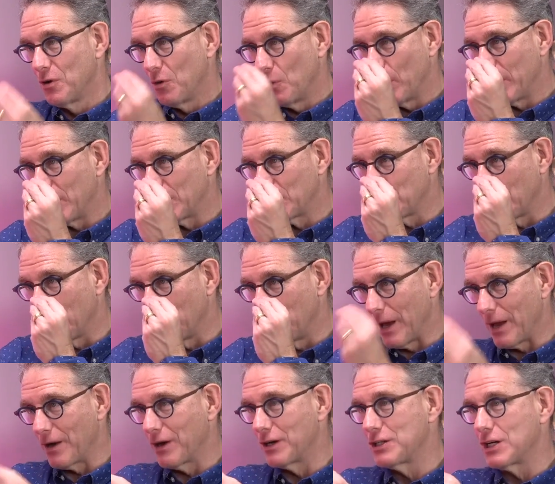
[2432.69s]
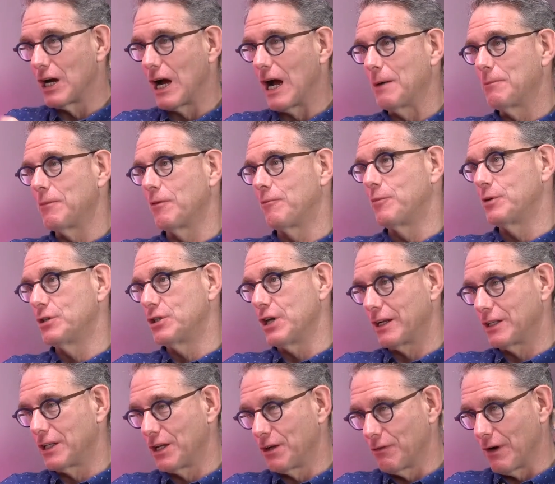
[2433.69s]
We can do a better job of
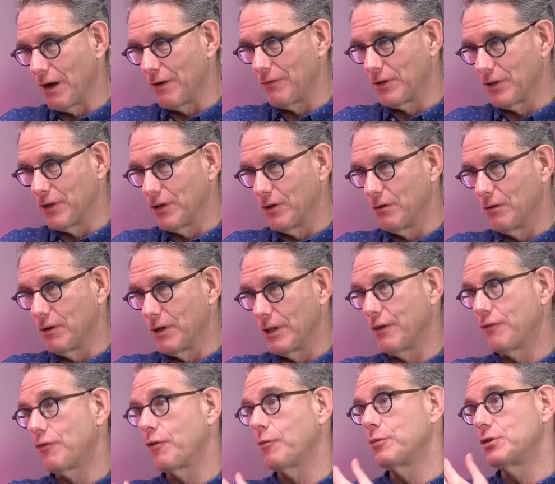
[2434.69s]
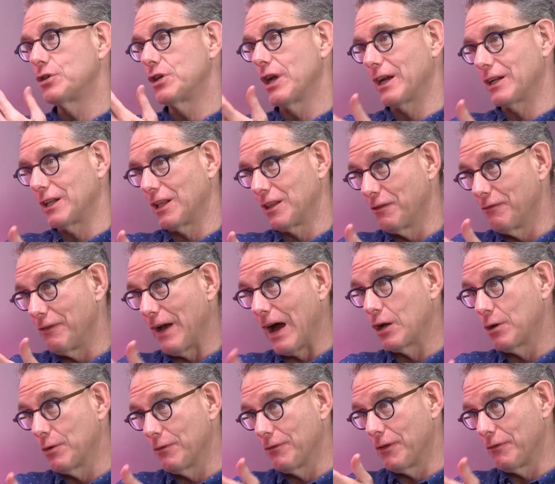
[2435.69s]
projecting revenue and therefore projecting the
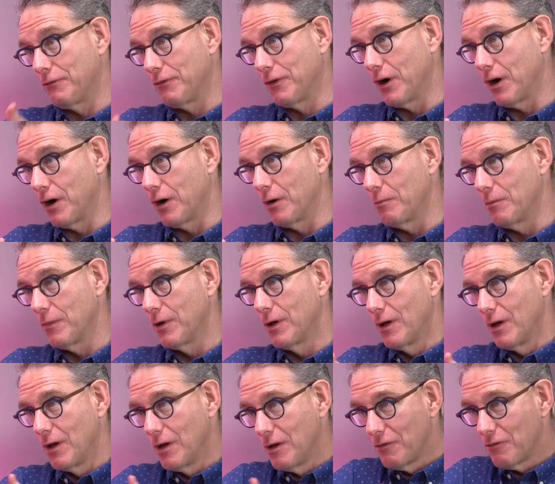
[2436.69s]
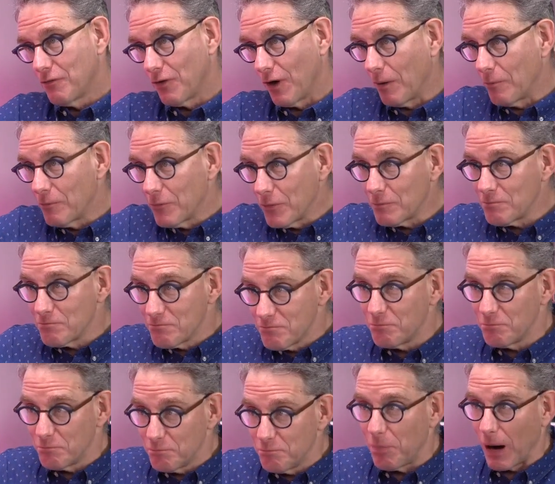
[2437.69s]
value of the firm from the
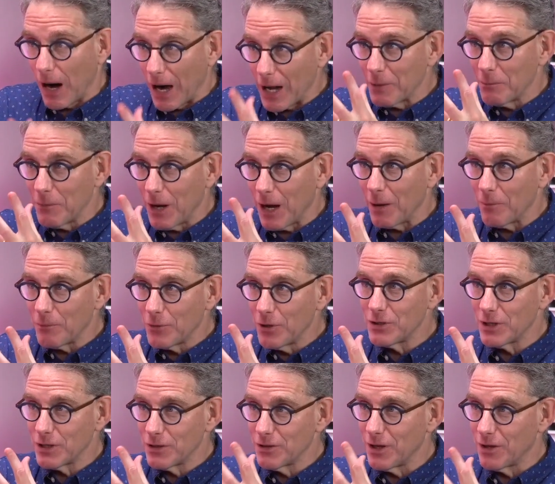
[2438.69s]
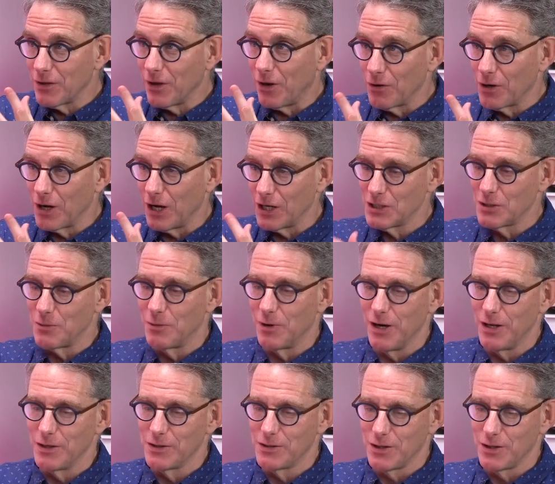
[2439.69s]
bottom up using the whole customer lens.